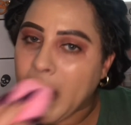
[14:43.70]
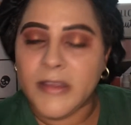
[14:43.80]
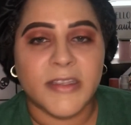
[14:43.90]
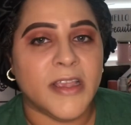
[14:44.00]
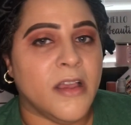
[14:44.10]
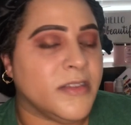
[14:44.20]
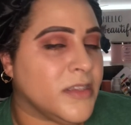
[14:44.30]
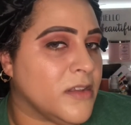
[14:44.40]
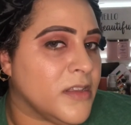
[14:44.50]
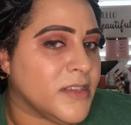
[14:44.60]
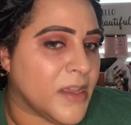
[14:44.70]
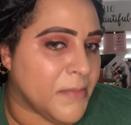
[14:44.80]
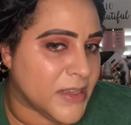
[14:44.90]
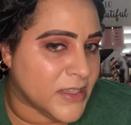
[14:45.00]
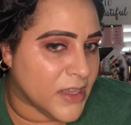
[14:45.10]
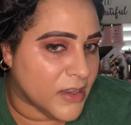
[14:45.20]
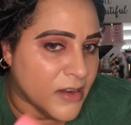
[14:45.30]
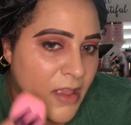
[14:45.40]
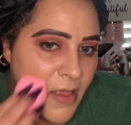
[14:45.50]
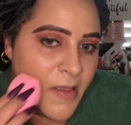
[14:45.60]
See how it still looks like my skin,
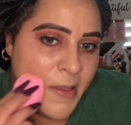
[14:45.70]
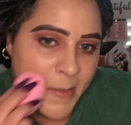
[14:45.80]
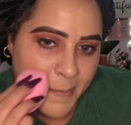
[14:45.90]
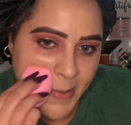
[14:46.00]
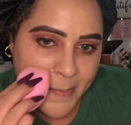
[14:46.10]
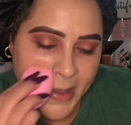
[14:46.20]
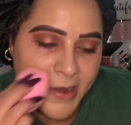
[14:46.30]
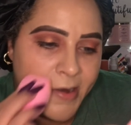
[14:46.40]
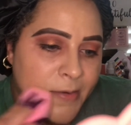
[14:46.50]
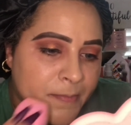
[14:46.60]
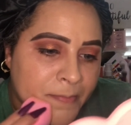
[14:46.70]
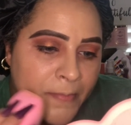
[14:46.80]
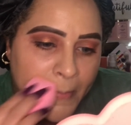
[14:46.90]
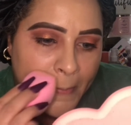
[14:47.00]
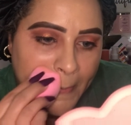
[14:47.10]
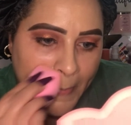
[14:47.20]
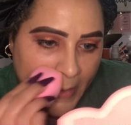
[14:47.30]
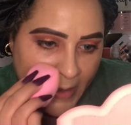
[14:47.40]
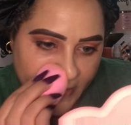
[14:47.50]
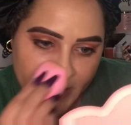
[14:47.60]
but better.
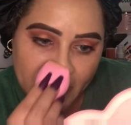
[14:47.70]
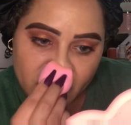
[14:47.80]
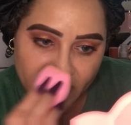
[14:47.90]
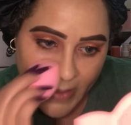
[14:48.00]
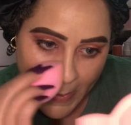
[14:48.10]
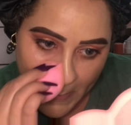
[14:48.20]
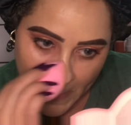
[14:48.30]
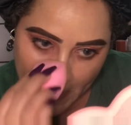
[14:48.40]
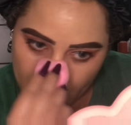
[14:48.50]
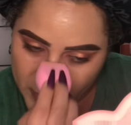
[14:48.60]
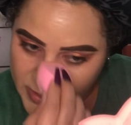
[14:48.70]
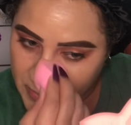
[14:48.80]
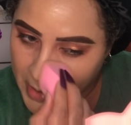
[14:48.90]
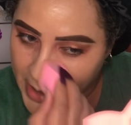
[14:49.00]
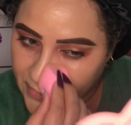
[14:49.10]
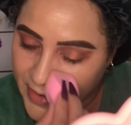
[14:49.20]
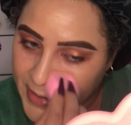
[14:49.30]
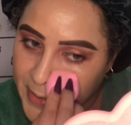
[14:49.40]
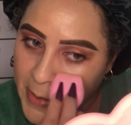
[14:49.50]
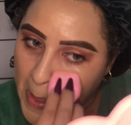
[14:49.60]
I guess I'm evened out. I'm
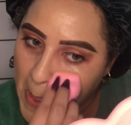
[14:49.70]
hydrated.